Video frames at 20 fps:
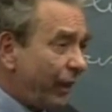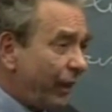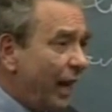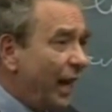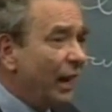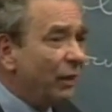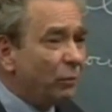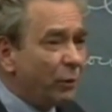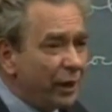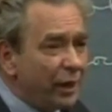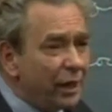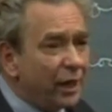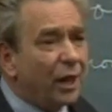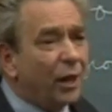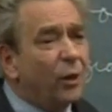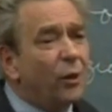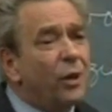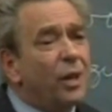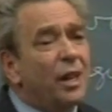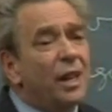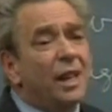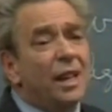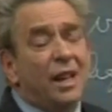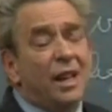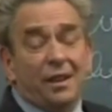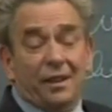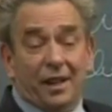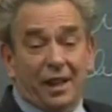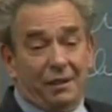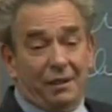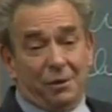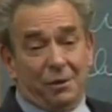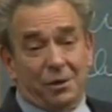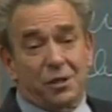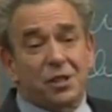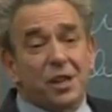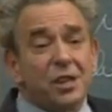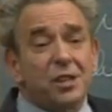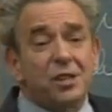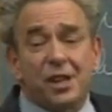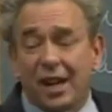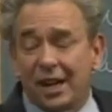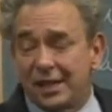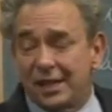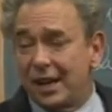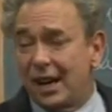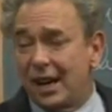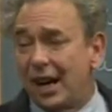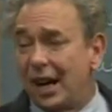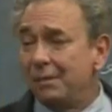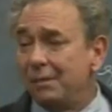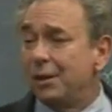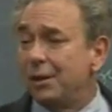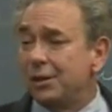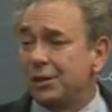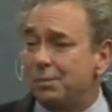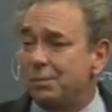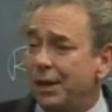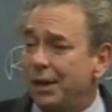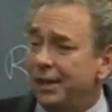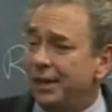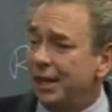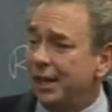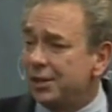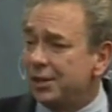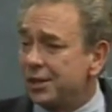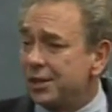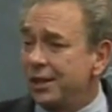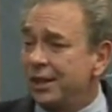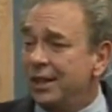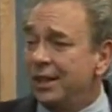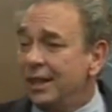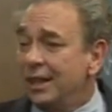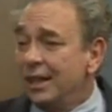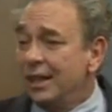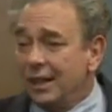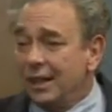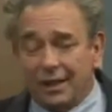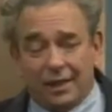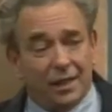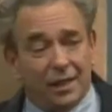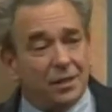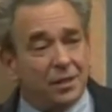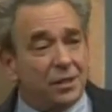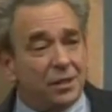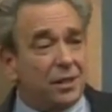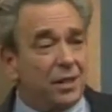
And we know that ever since that time, there's been this, this